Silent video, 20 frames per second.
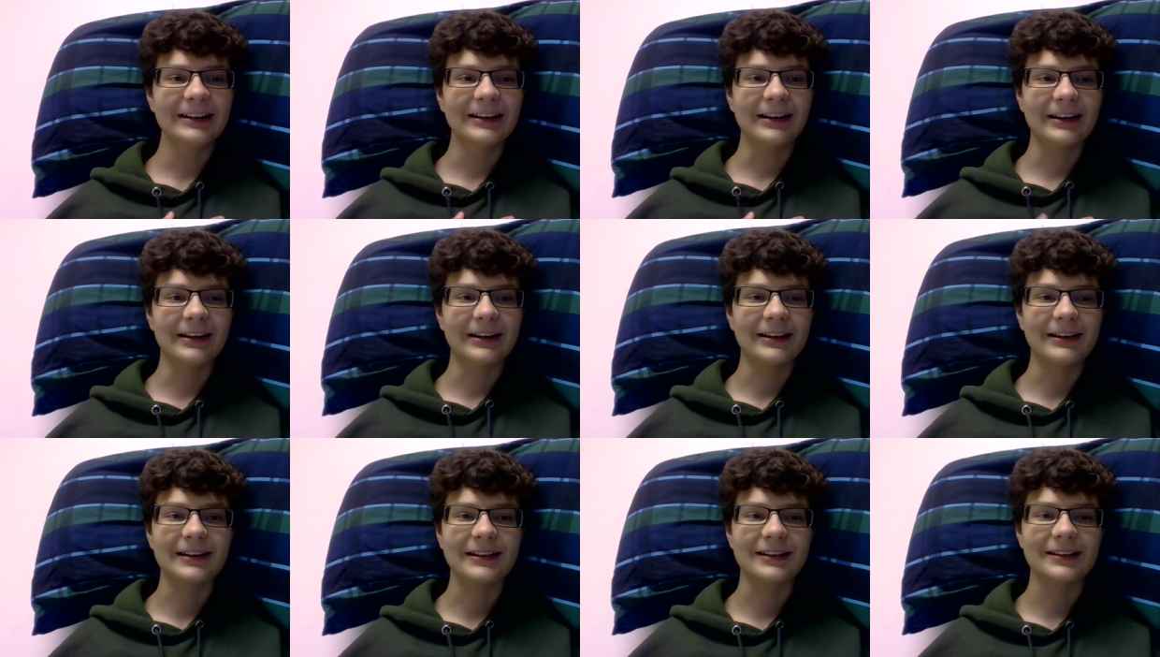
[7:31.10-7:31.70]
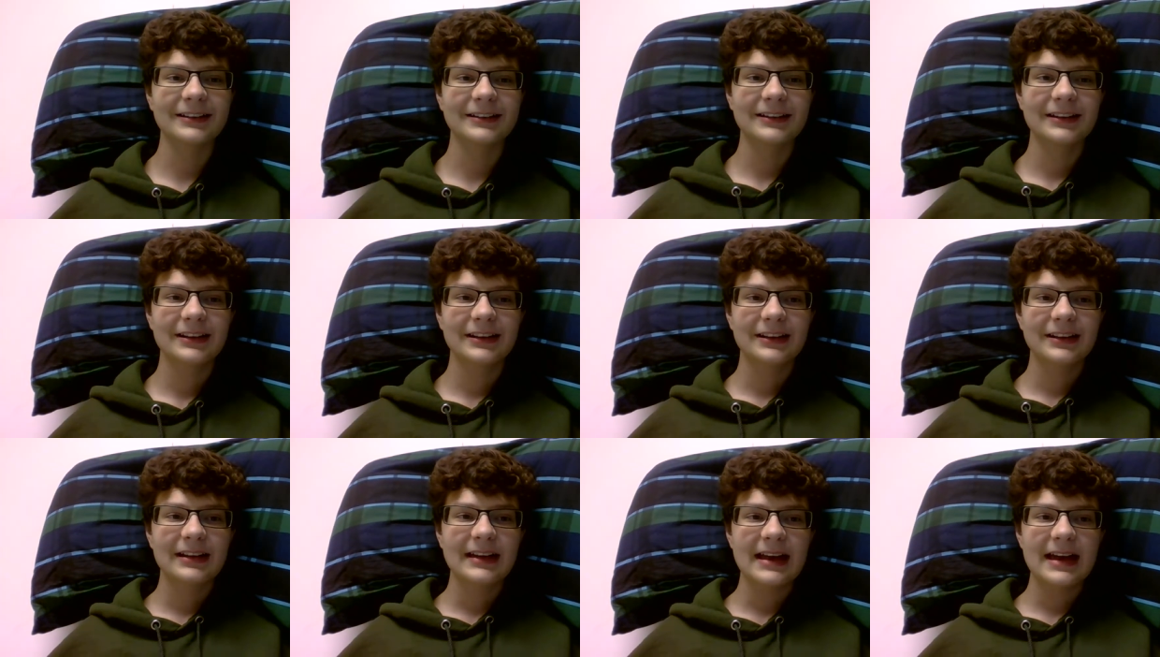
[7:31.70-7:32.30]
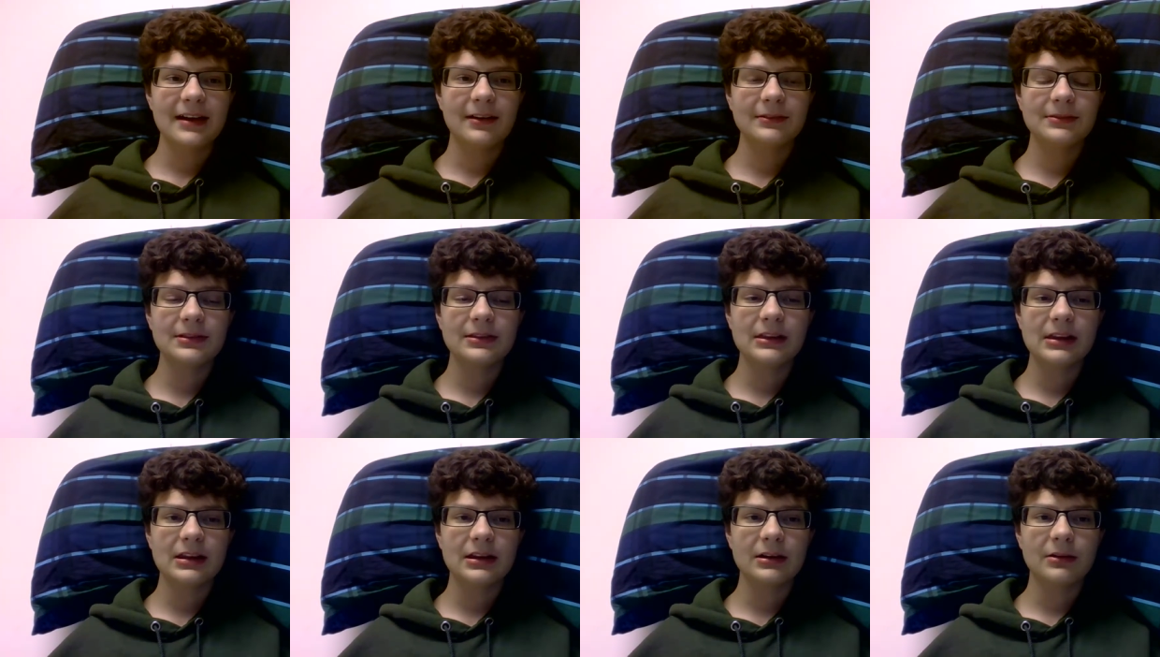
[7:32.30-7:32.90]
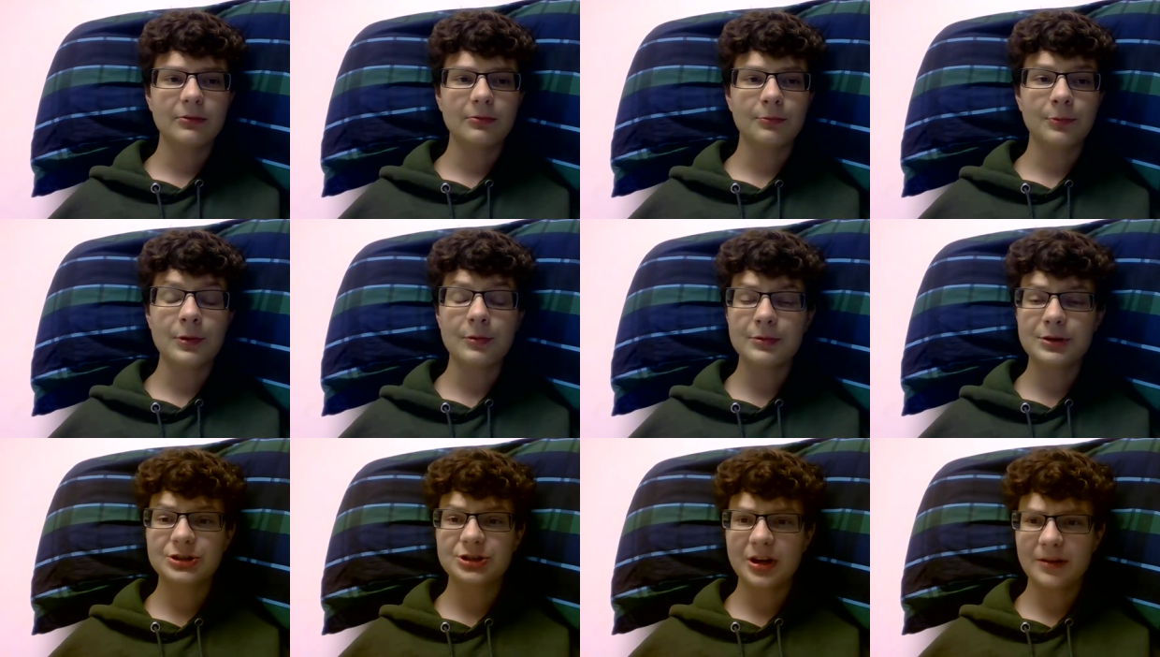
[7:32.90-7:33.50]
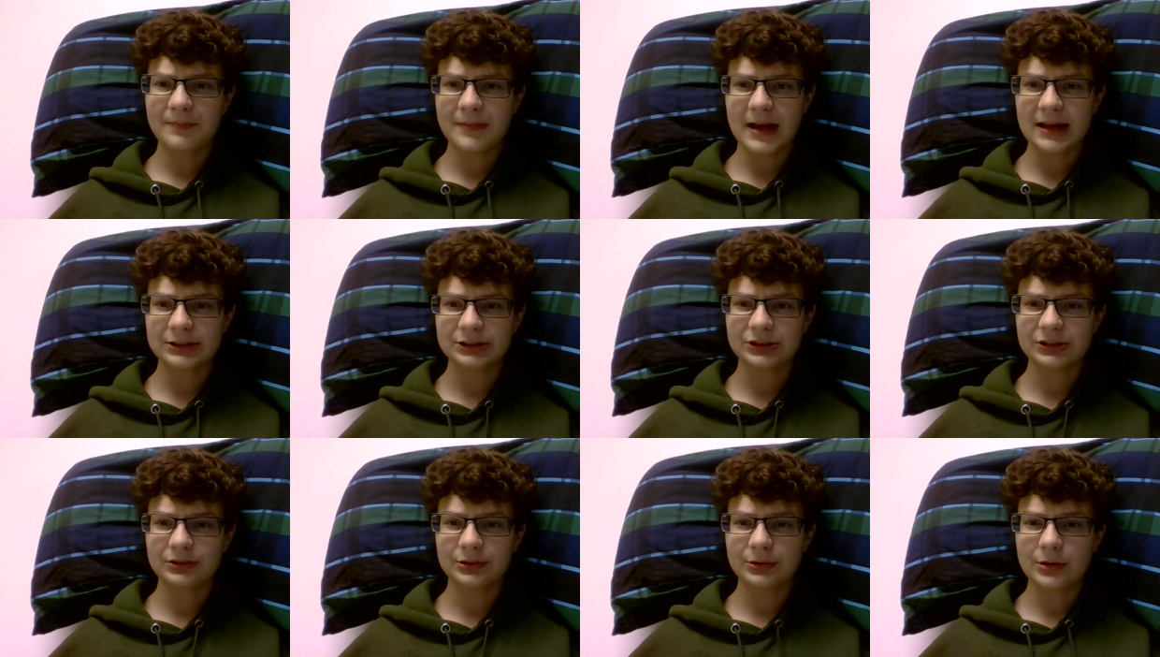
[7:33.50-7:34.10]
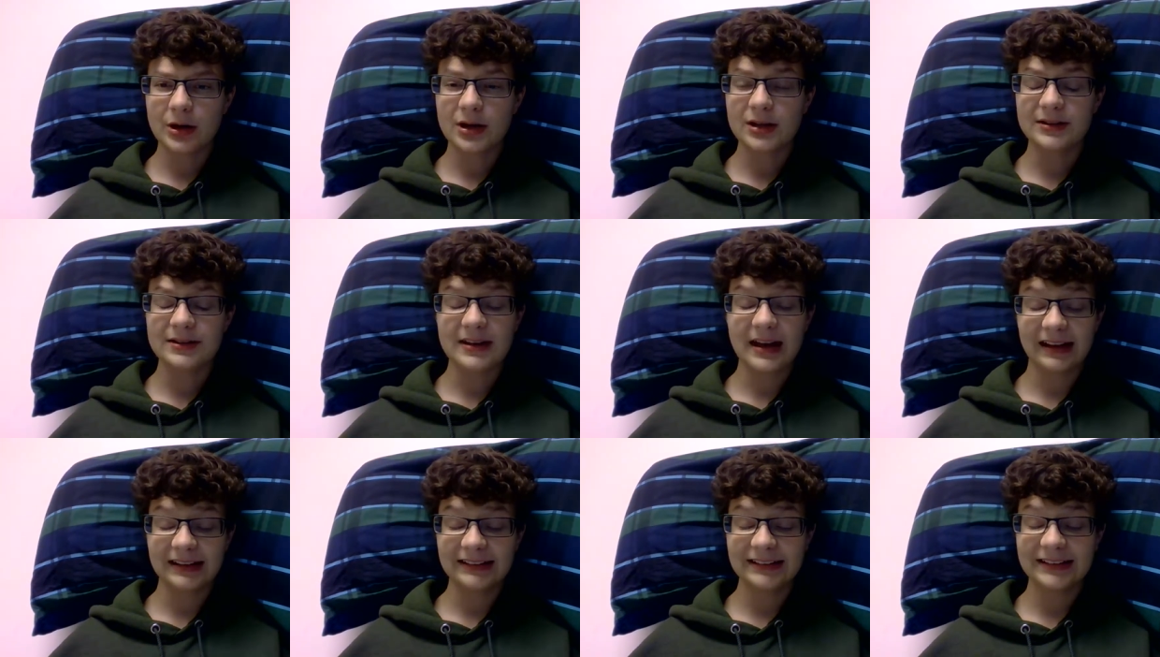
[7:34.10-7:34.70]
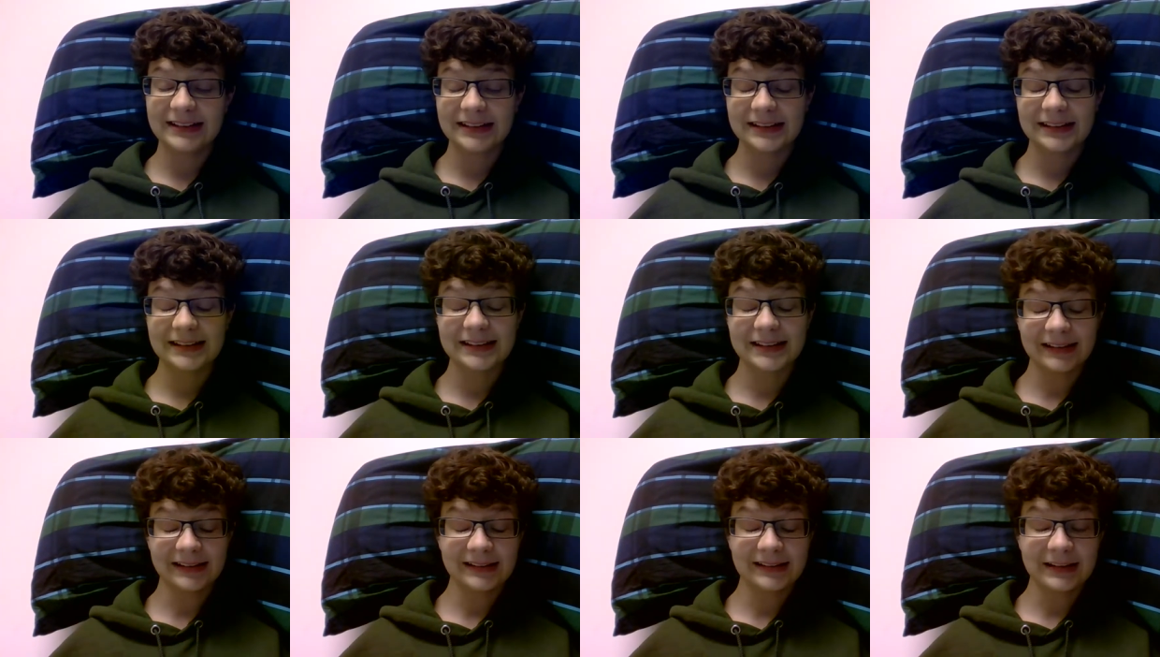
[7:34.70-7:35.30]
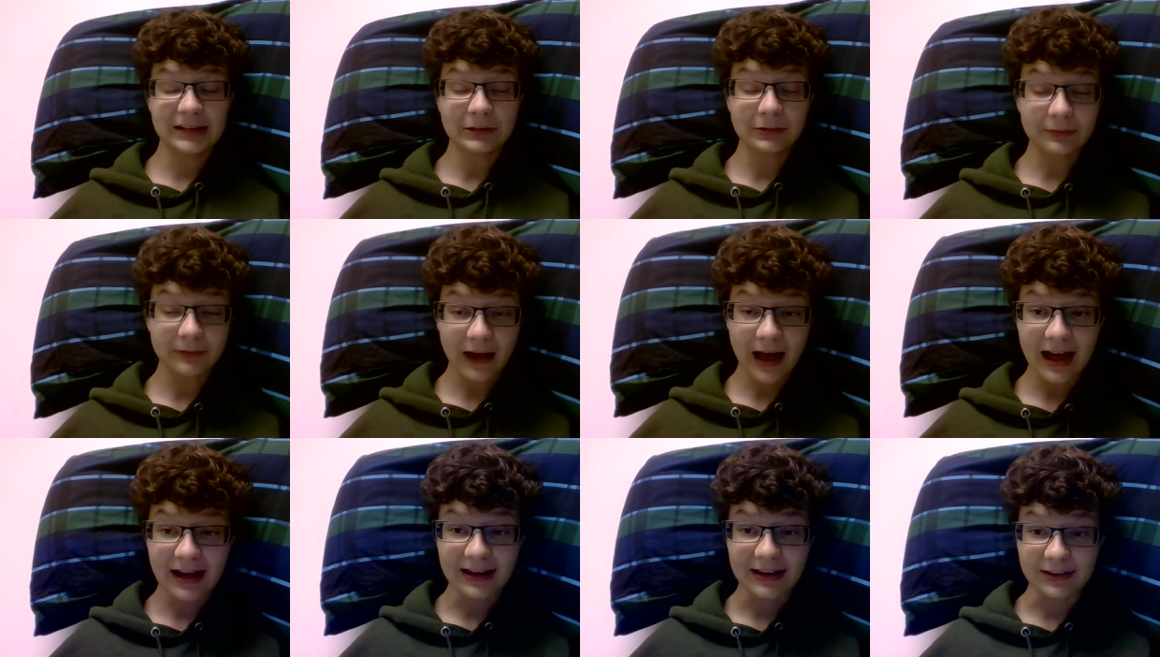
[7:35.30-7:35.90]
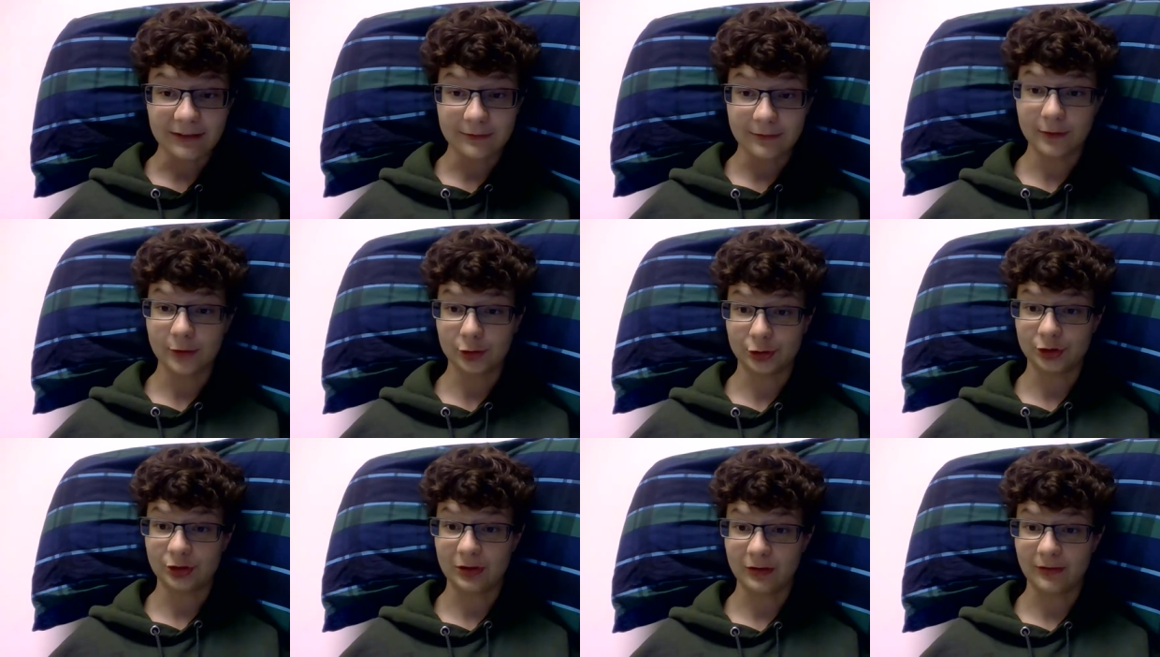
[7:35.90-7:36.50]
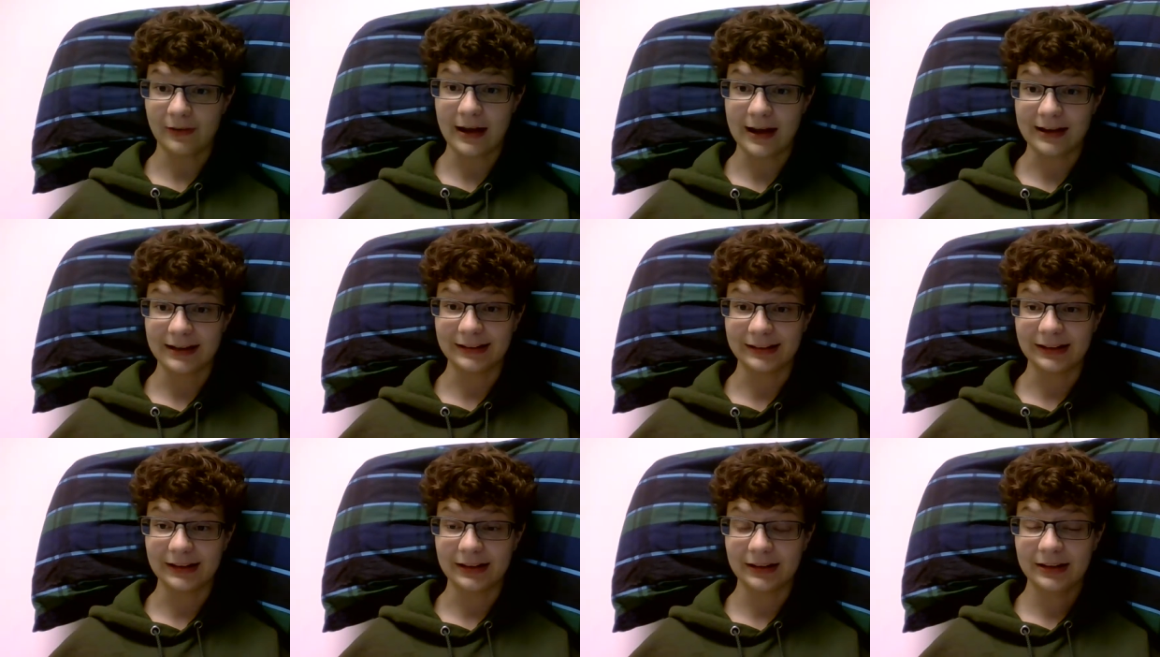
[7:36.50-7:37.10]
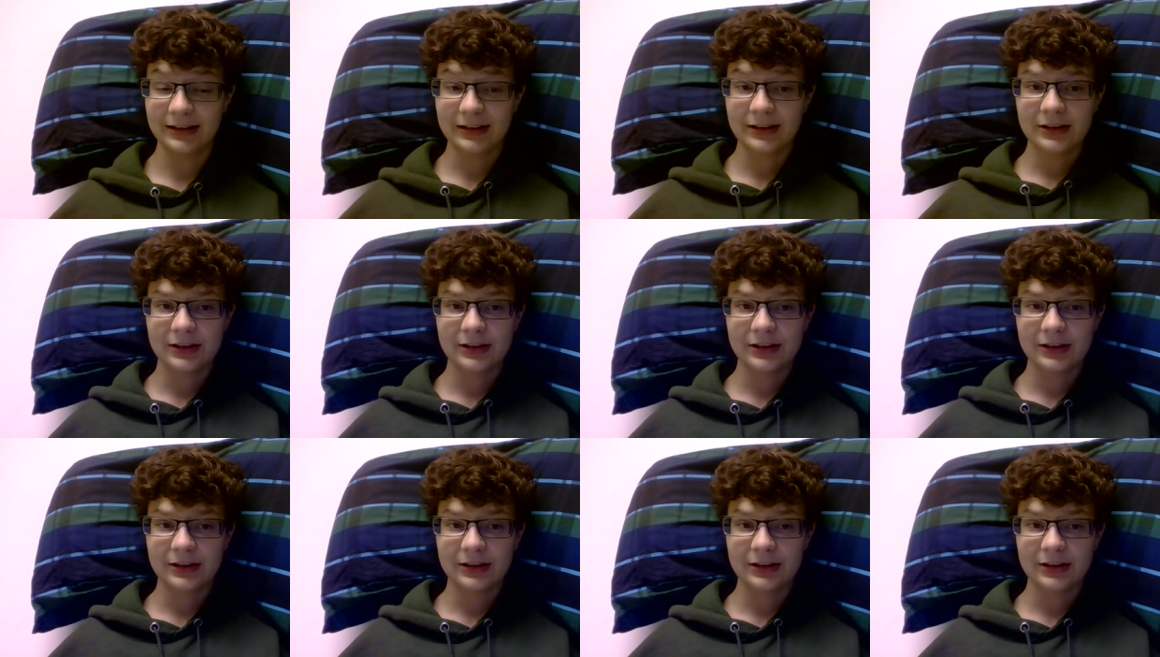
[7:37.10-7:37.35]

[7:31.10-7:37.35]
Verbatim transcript: Uh, and but we jump back to a 1965 version of Heidi.